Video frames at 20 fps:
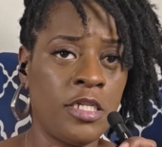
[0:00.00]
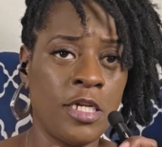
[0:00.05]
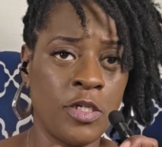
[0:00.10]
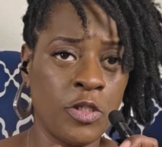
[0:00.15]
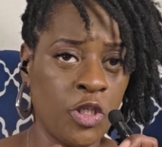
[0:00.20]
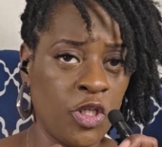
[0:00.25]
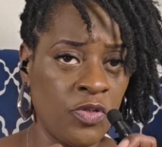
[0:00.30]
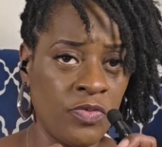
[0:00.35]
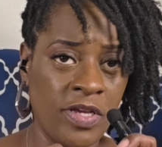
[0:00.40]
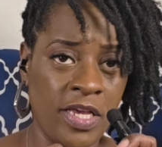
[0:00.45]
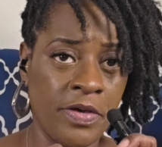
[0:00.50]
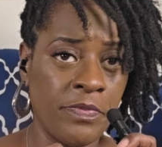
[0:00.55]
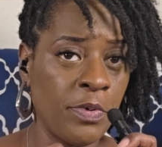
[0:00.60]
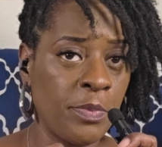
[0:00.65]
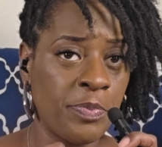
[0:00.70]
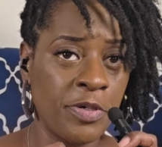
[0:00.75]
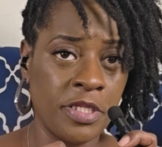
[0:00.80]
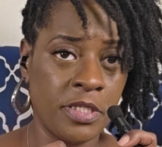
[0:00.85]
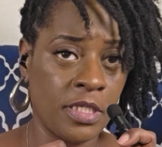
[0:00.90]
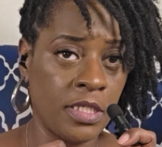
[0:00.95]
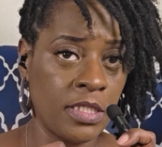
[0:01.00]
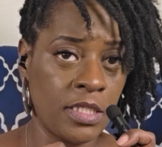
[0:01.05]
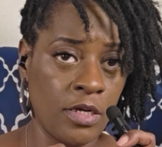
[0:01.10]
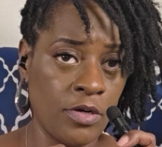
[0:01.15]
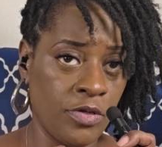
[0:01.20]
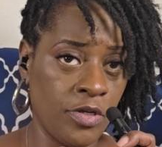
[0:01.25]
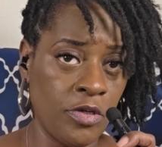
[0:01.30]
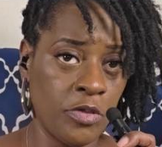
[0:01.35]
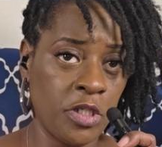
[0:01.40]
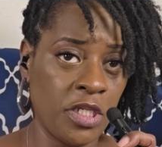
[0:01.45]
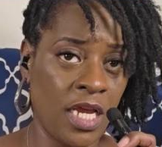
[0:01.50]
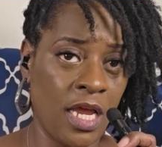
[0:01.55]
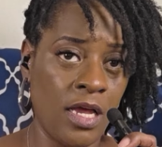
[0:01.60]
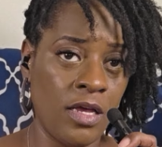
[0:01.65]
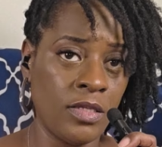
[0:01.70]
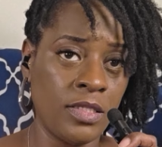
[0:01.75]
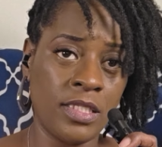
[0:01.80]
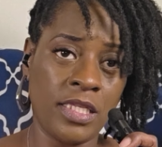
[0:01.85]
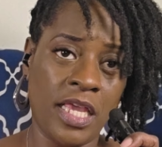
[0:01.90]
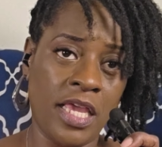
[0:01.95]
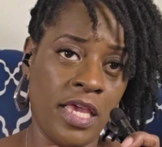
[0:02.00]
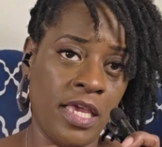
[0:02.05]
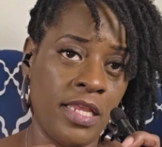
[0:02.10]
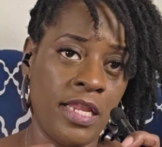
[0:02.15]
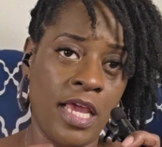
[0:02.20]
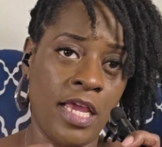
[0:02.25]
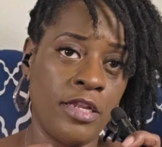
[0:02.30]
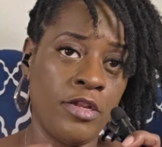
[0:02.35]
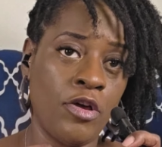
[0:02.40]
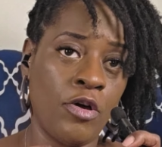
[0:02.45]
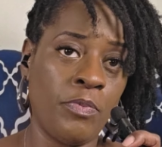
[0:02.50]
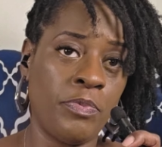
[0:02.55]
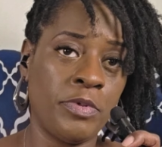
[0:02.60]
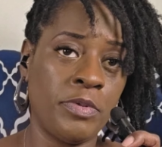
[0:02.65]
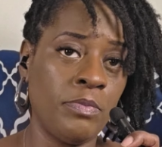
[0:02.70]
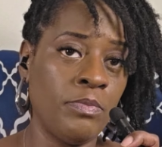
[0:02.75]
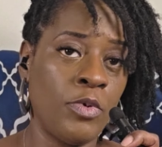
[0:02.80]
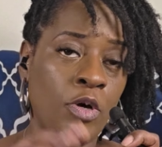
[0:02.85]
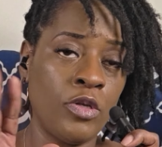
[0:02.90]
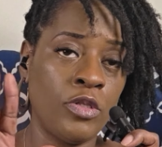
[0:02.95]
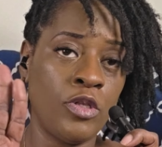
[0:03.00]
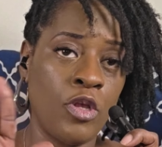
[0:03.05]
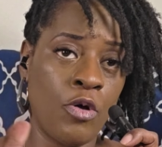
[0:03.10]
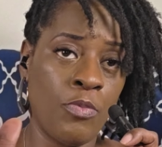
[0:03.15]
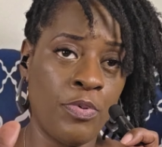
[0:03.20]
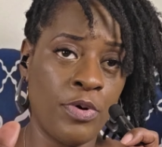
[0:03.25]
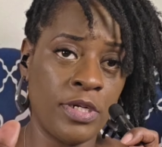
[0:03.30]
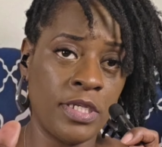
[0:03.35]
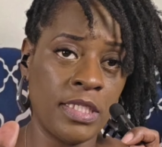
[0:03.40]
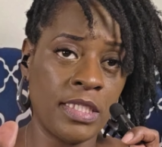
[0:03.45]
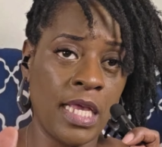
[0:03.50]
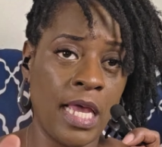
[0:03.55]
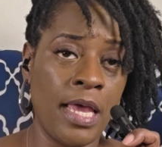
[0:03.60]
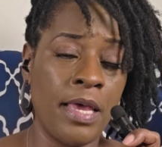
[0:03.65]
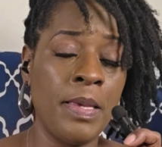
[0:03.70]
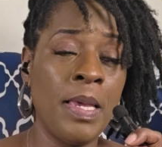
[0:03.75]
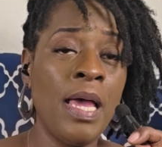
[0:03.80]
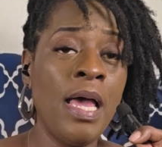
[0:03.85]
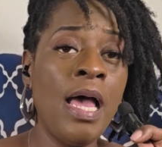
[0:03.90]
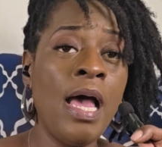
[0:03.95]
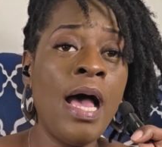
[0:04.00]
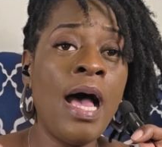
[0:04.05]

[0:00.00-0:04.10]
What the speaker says: Don't you ever put this on your child's head at no point in time.